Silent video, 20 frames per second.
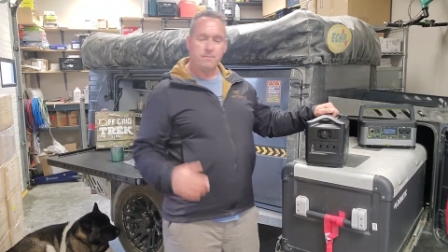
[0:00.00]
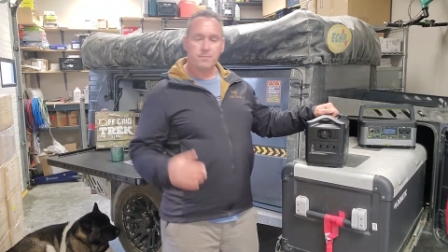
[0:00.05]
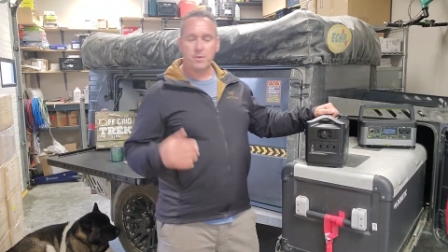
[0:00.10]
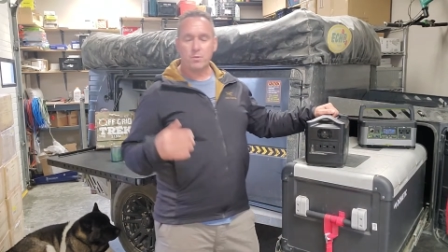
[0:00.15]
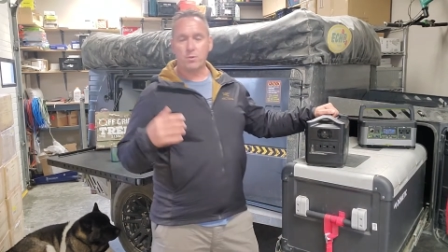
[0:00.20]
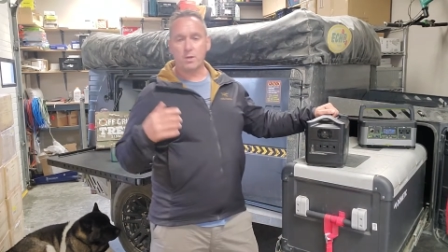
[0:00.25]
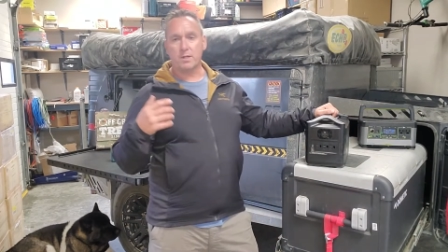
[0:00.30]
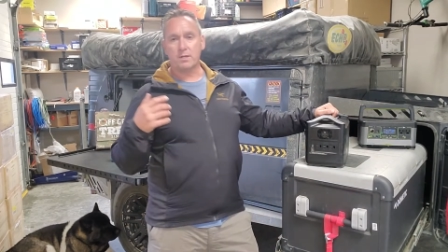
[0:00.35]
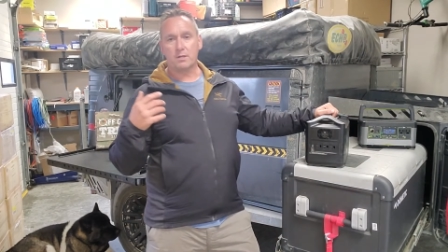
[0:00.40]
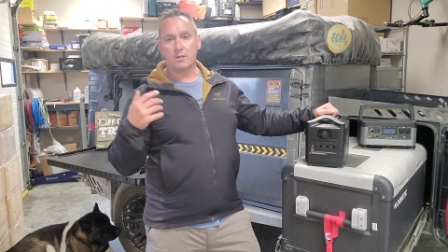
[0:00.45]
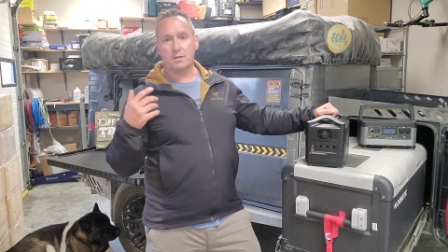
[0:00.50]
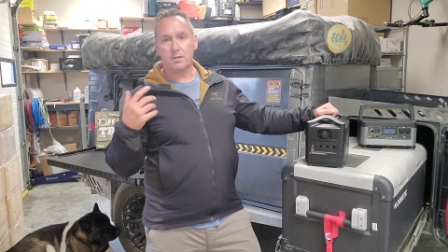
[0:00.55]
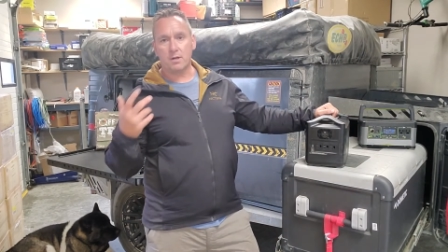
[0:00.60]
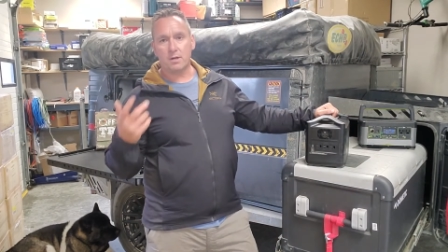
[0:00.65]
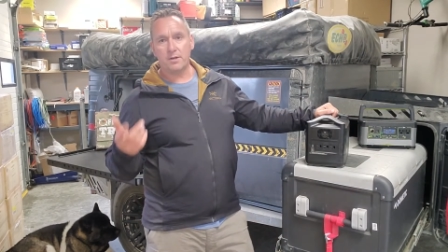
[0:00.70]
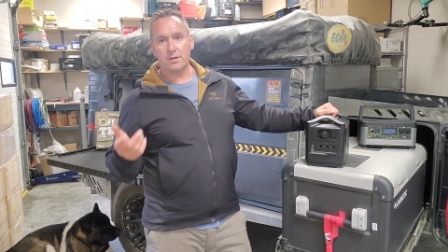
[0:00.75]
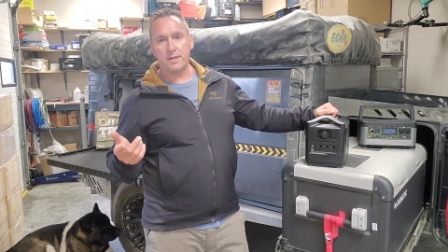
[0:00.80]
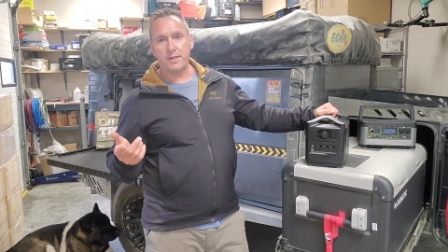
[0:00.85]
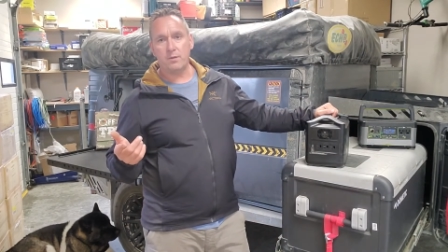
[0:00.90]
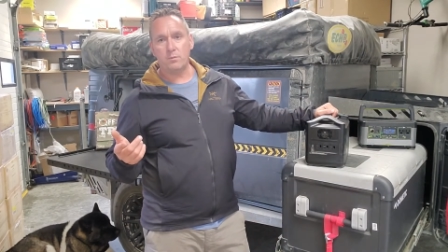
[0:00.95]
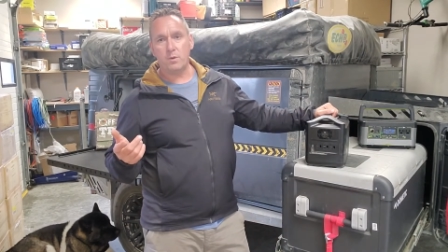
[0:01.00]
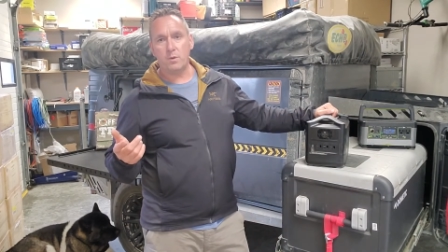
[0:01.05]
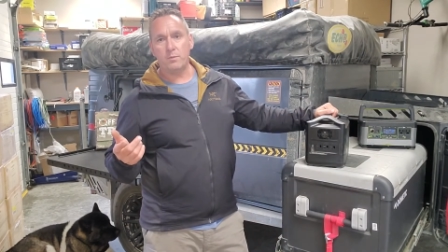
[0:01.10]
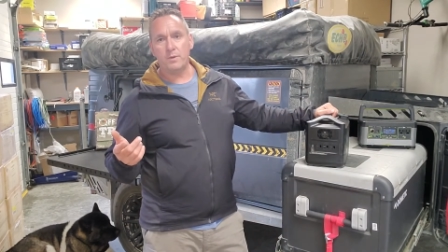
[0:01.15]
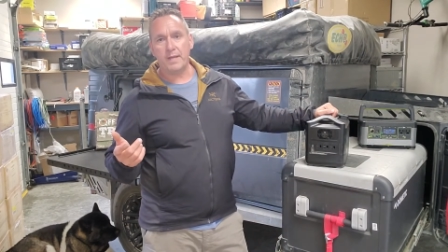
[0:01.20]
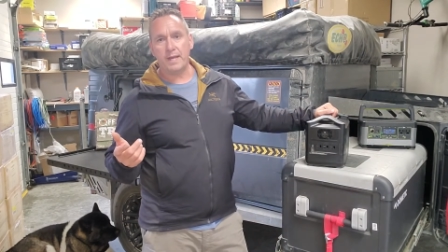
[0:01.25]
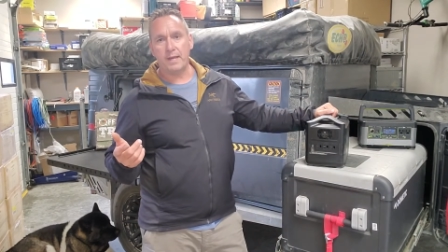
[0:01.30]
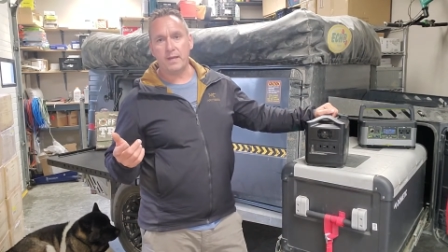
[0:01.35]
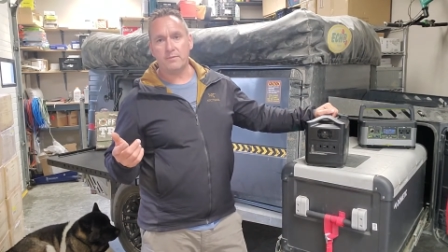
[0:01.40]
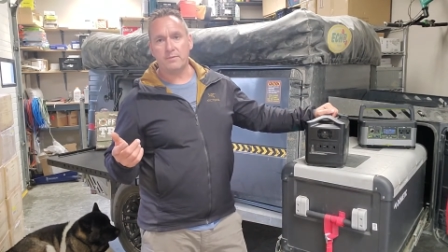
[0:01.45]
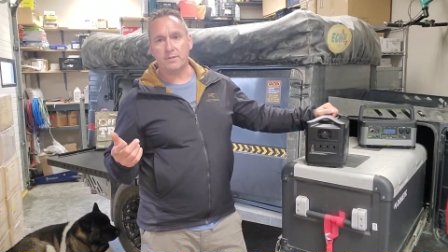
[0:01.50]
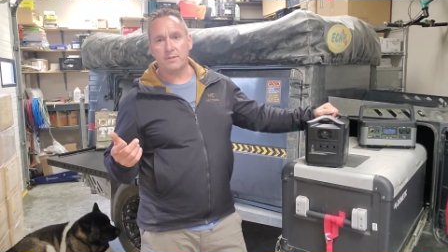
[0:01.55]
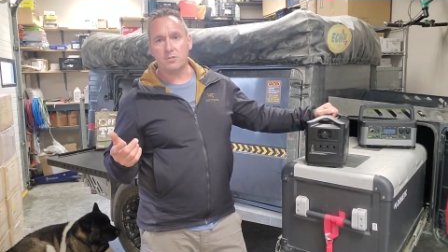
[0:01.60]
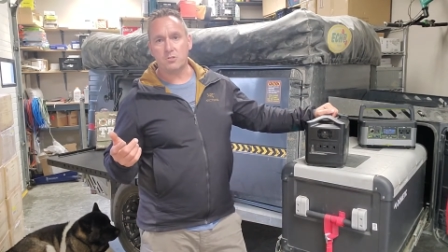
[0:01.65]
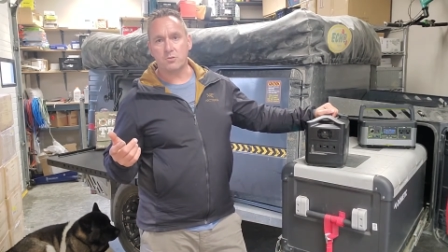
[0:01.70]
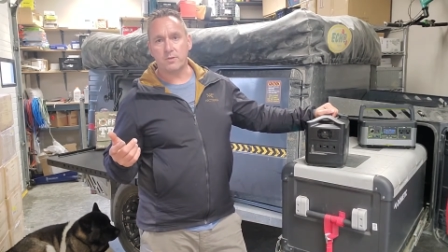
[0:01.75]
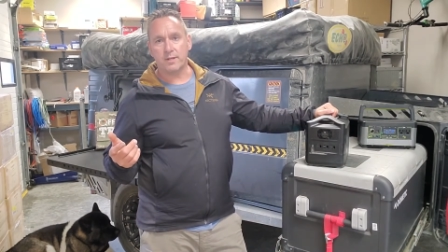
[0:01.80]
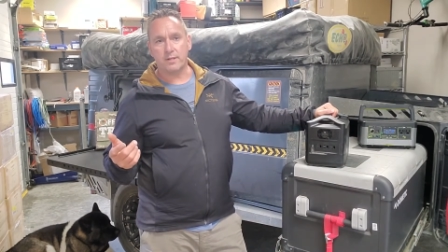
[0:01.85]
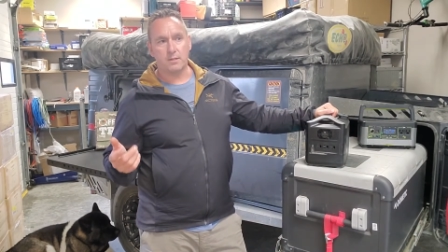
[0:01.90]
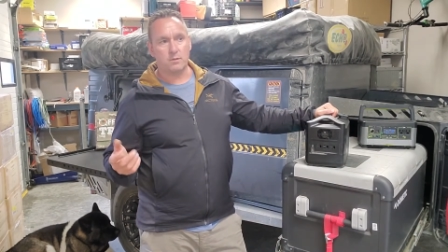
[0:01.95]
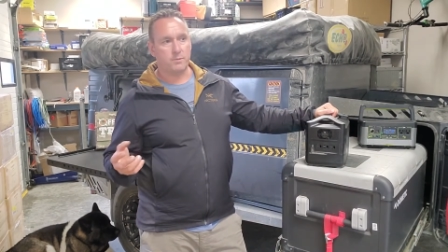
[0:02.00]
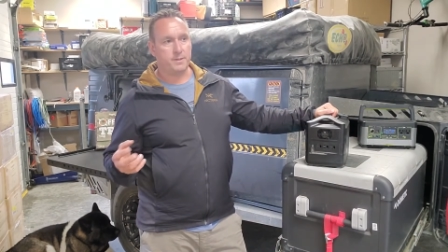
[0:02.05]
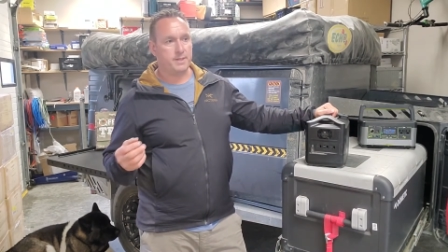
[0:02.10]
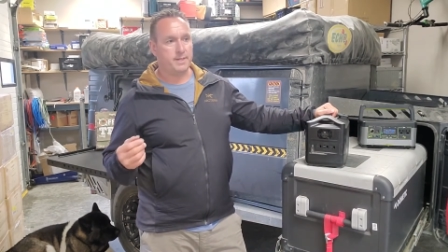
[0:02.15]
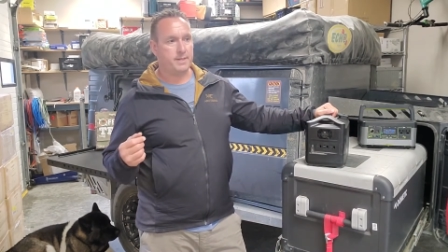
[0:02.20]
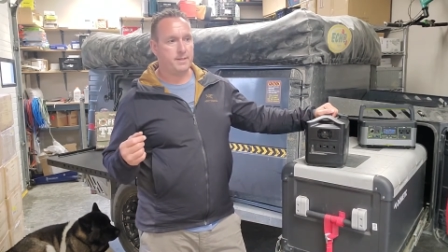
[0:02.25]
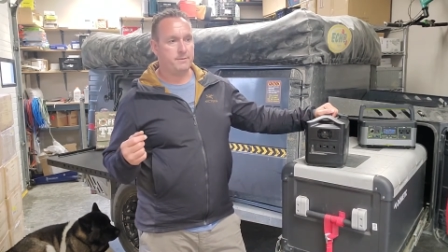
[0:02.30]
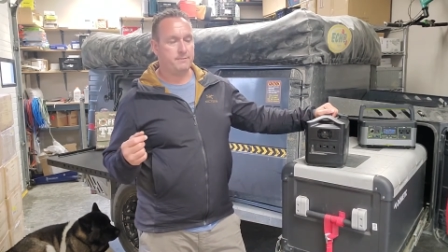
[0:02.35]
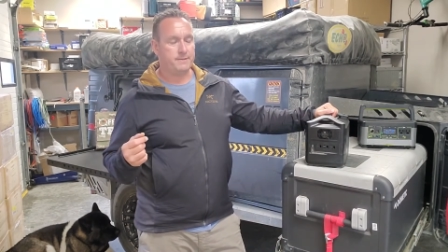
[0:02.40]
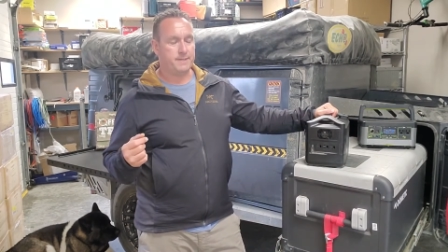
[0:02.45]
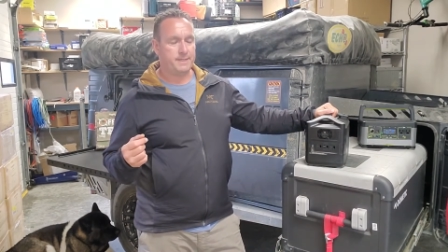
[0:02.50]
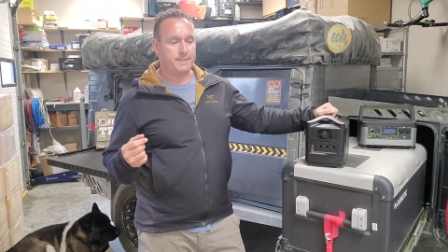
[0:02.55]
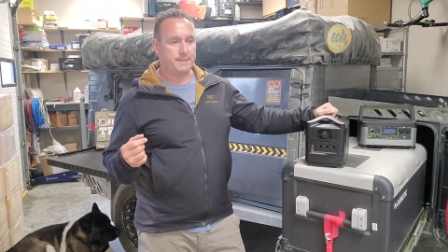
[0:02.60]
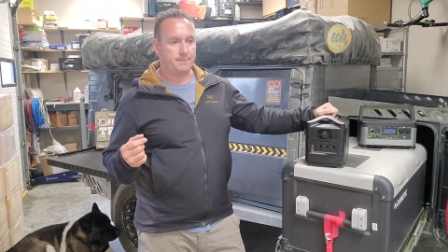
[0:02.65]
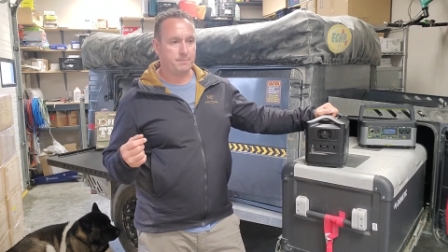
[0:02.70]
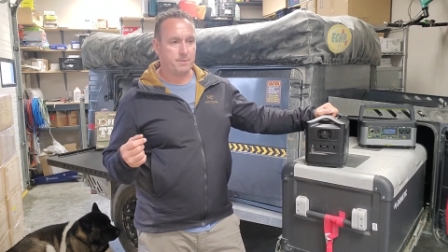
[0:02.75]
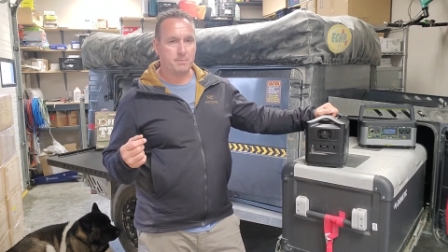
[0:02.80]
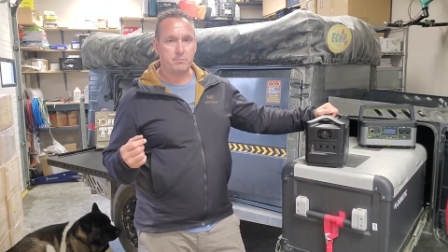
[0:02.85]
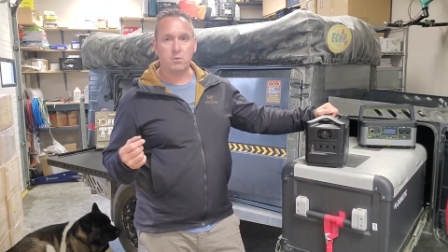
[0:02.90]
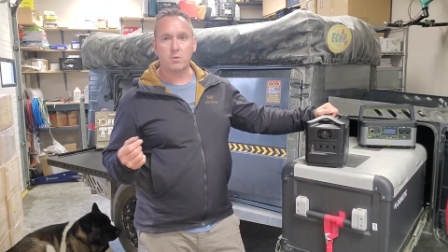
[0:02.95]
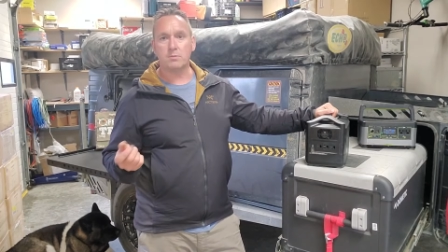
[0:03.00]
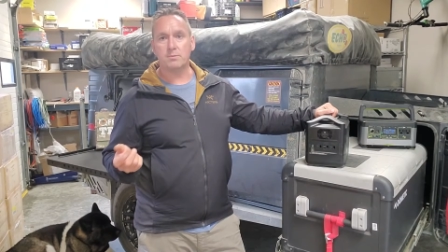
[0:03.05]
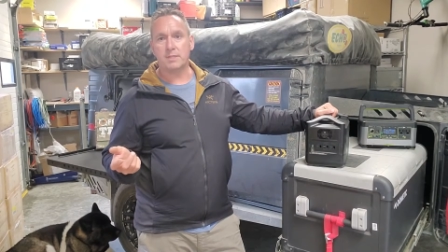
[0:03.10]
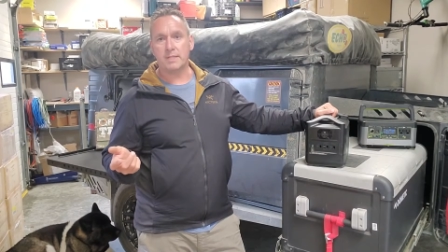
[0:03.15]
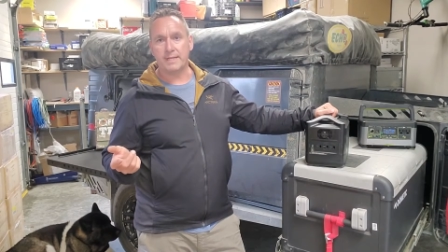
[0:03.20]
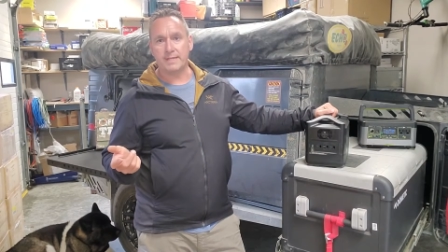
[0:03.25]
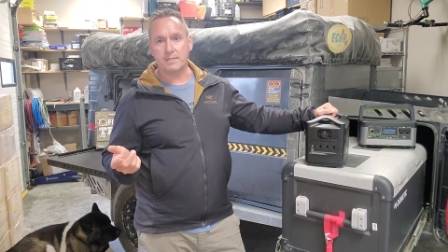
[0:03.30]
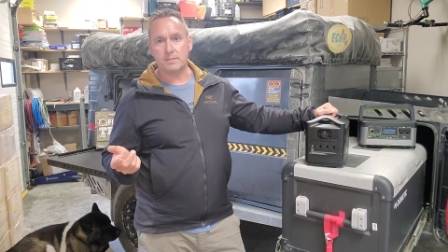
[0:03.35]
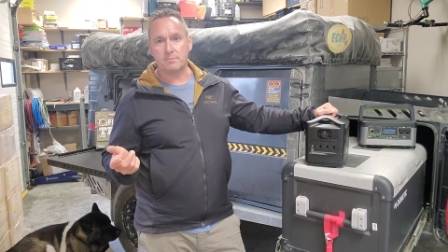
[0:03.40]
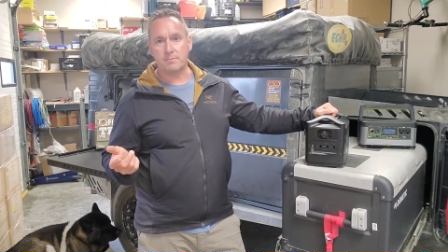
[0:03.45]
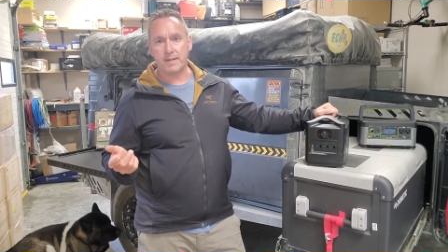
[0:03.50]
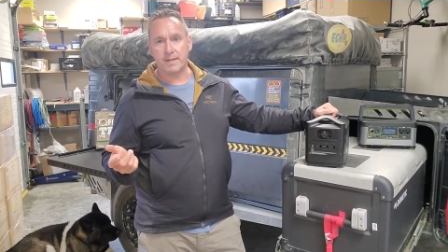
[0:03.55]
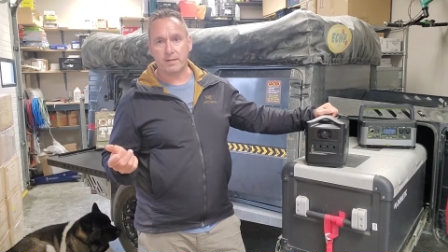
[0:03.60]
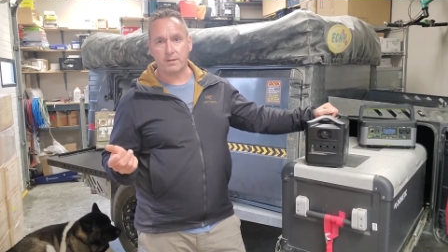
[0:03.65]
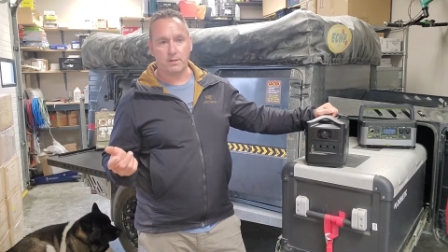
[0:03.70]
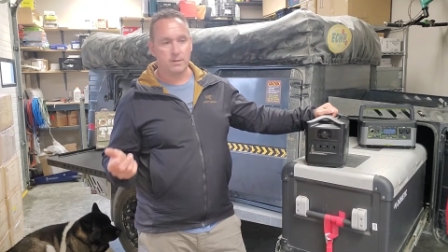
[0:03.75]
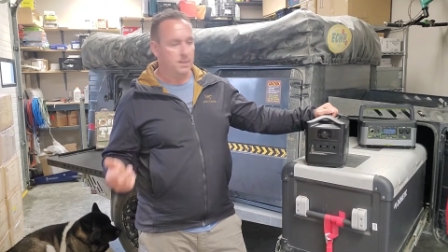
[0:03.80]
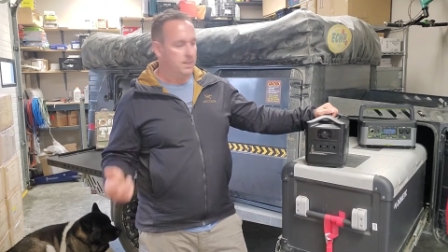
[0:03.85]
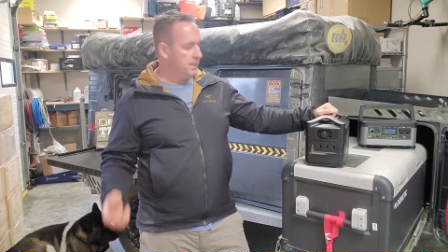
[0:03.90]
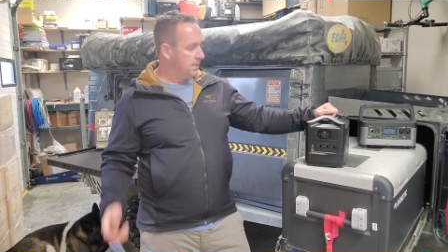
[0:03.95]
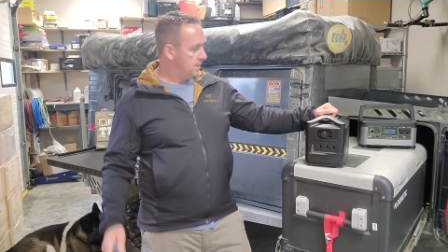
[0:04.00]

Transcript: Regarding what we have at the trailer, we have a, um, a portable ice maker.